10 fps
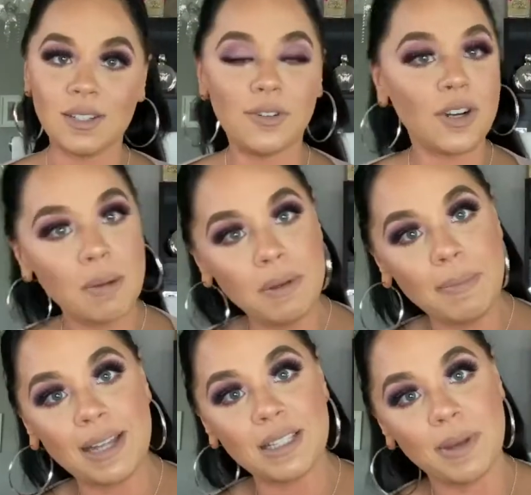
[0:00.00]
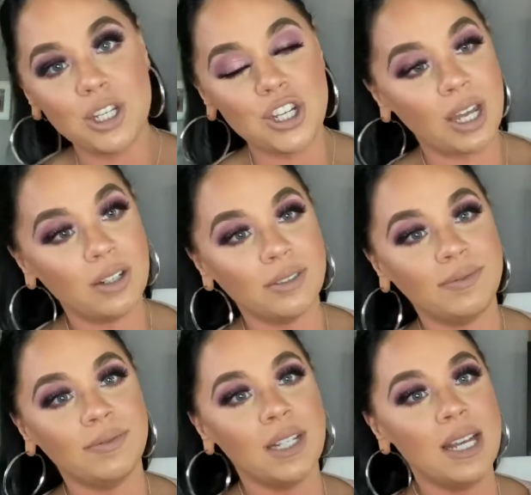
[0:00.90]
for coming back to my channel.
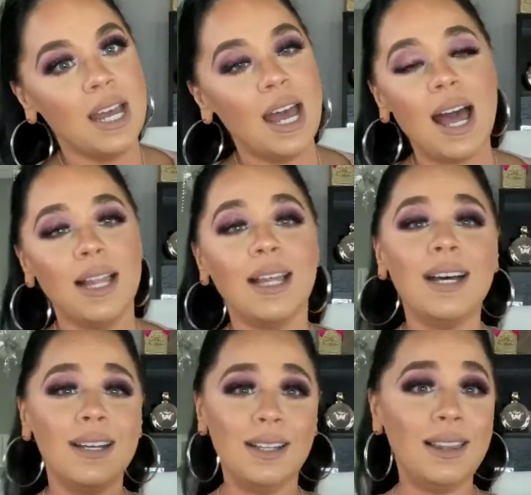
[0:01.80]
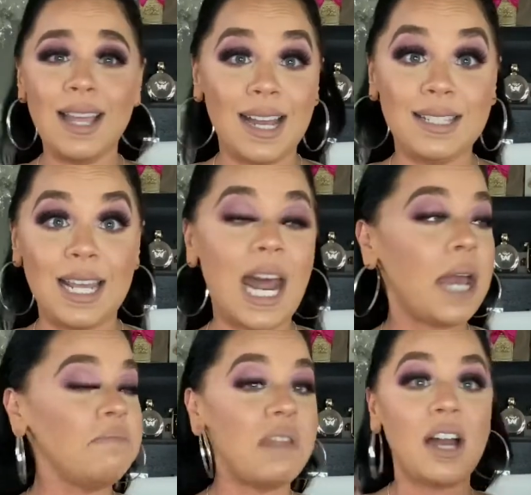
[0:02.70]
Like I said, I
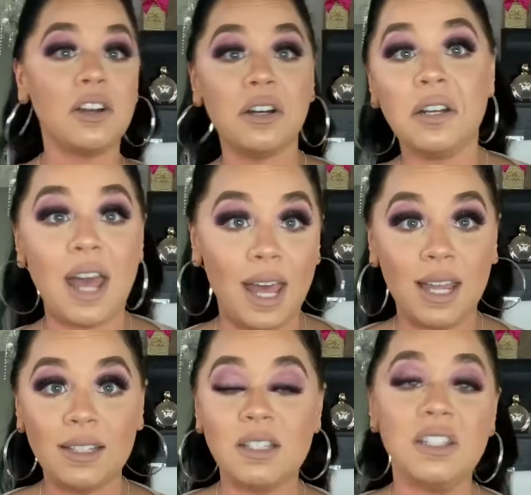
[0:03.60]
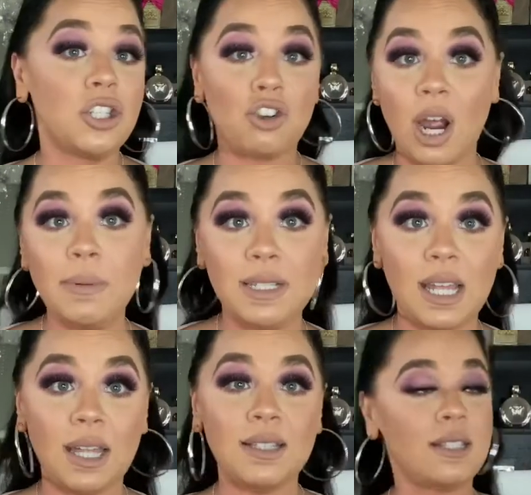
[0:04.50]
am not good at describing
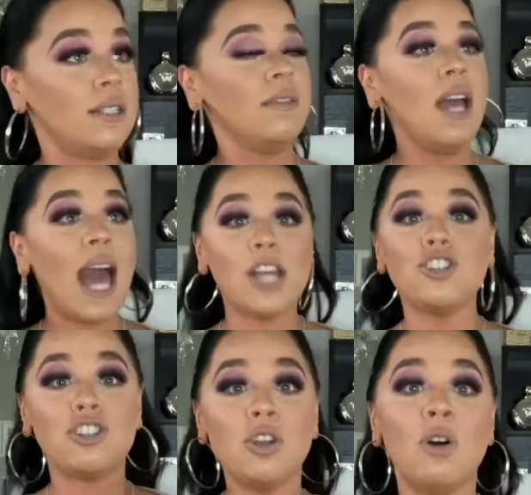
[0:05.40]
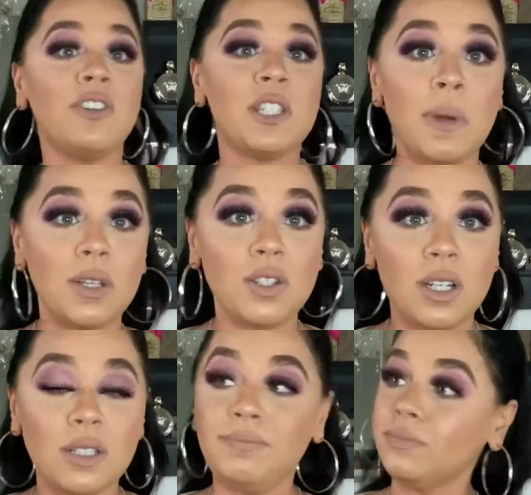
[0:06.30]
scents. I just know if it smells
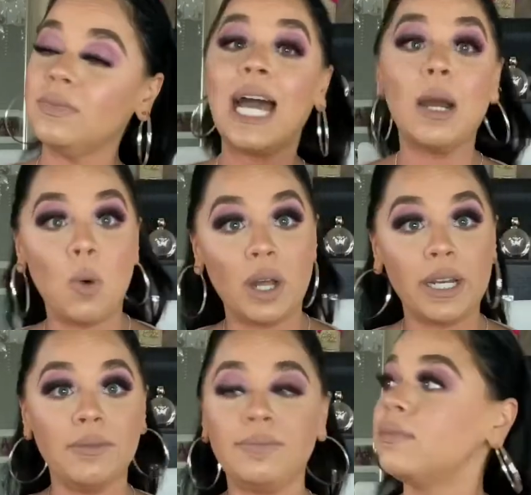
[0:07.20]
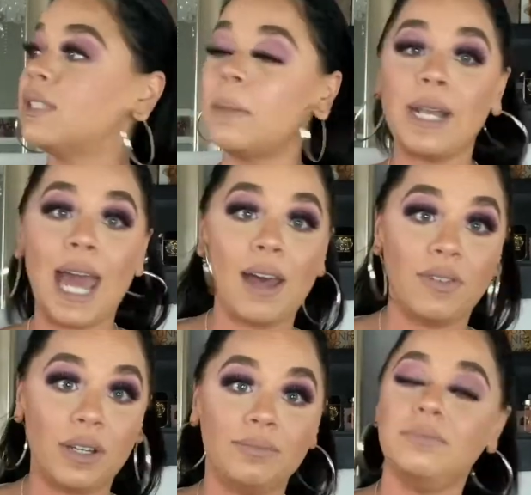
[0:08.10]
good, I want it, I'm gonna have
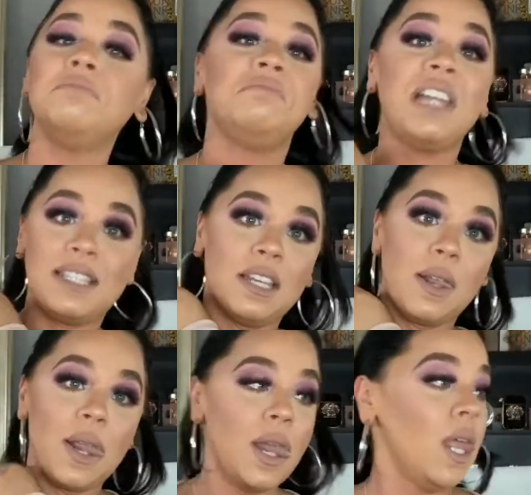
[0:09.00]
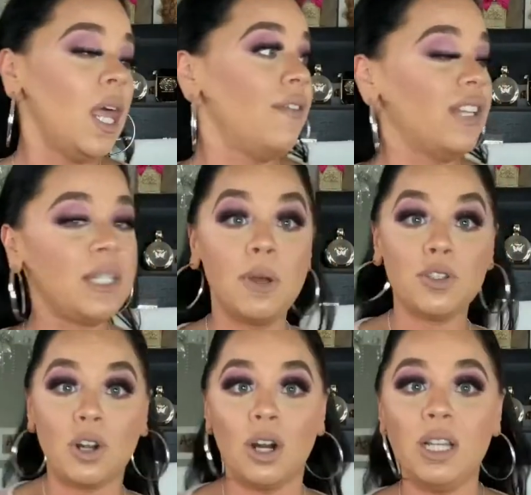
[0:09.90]
it. That's it. If it smells
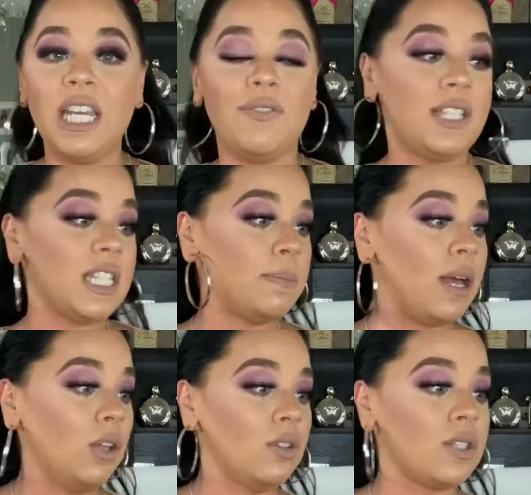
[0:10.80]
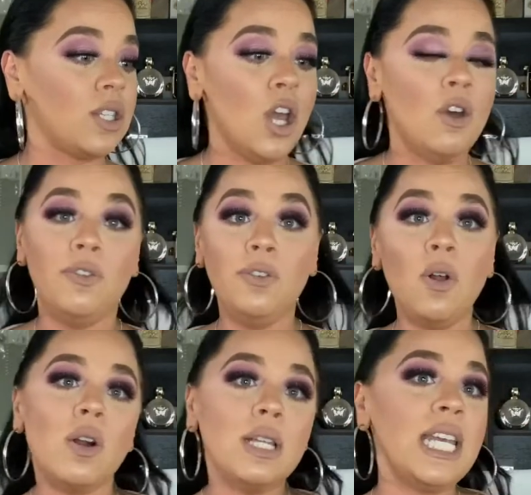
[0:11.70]
girly, if it smells
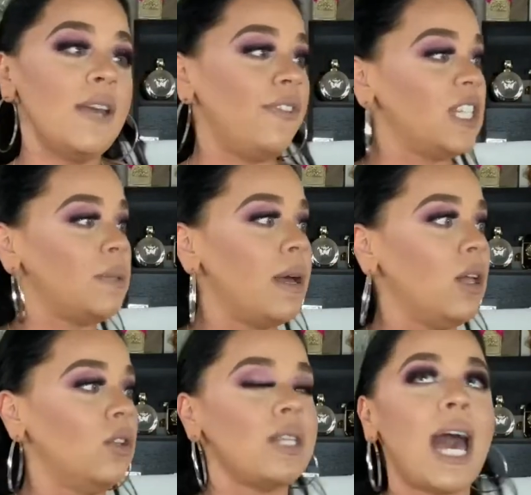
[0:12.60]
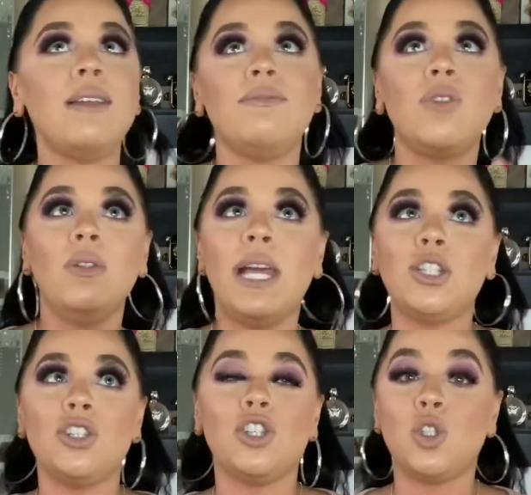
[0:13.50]
florally, if it smells, I don't like
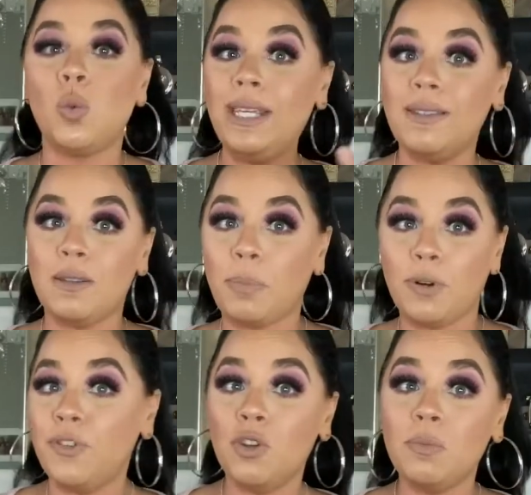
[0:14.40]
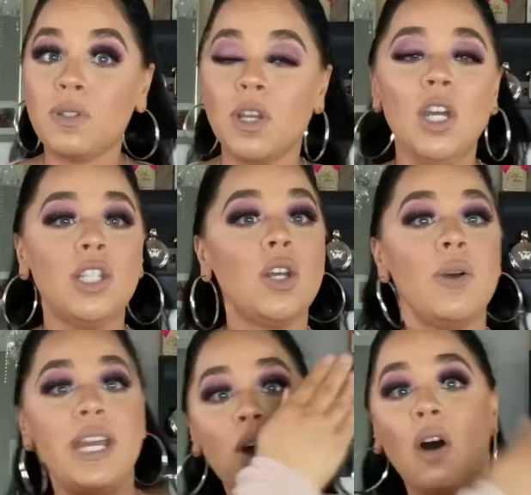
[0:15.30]
sweet perfumes. So
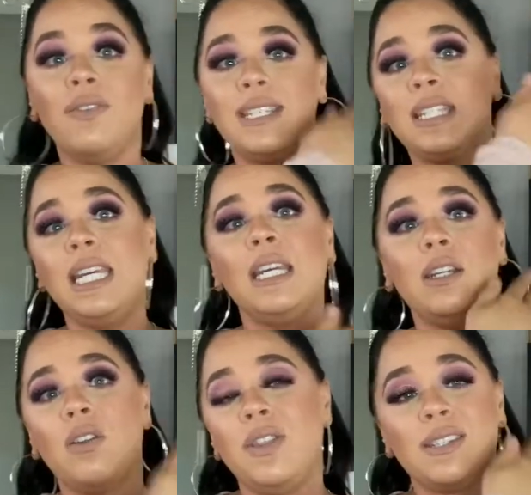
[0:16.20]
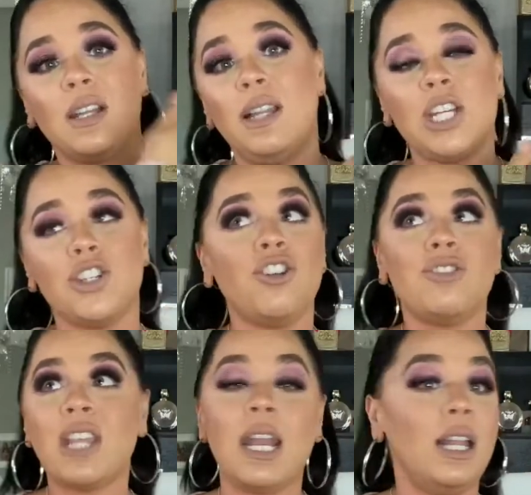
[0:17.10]
obviously in this collection, there's
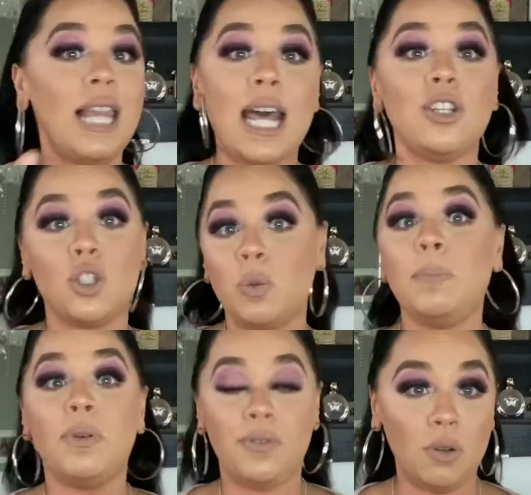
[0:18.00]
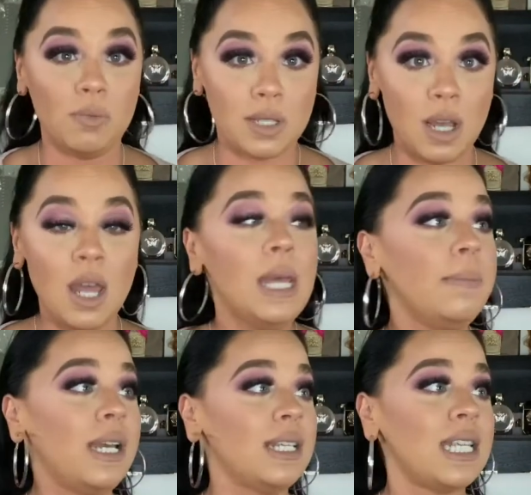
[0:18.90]
not a lot of sweet perfumes
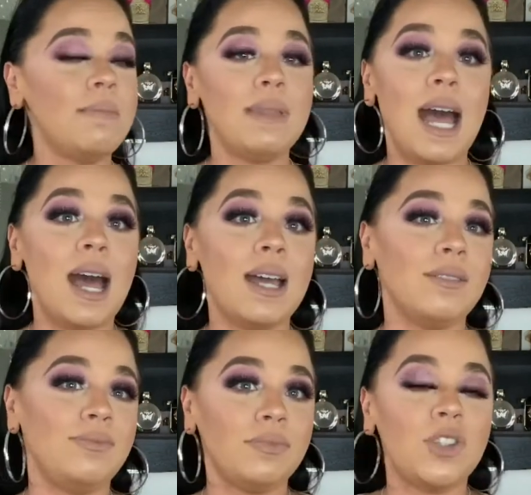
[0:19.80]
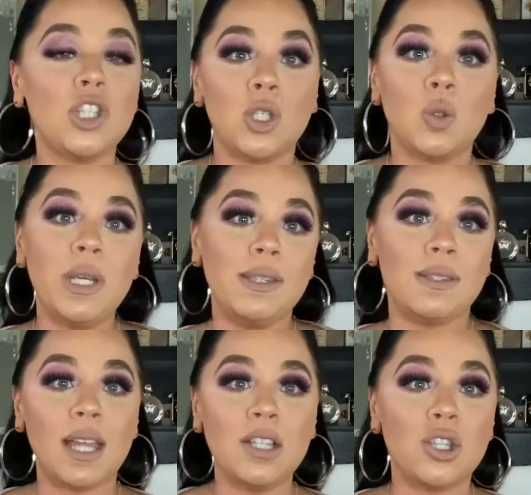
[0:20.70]
because I'm not, sweet
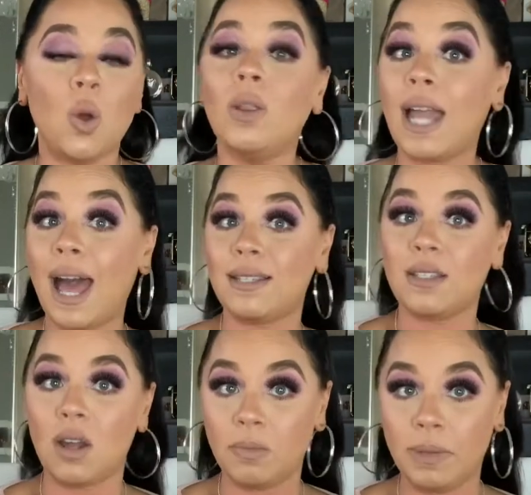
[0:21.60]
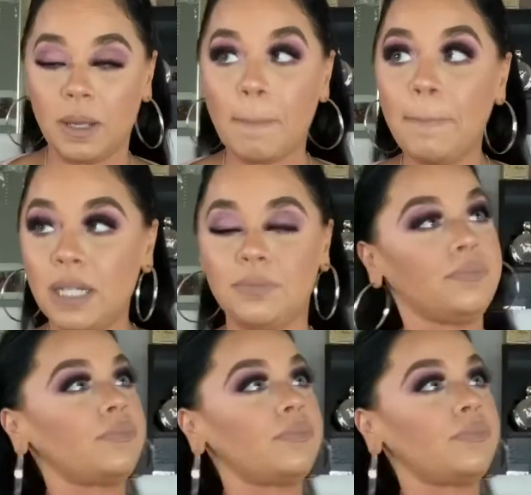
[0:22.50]
scents don't last on me, but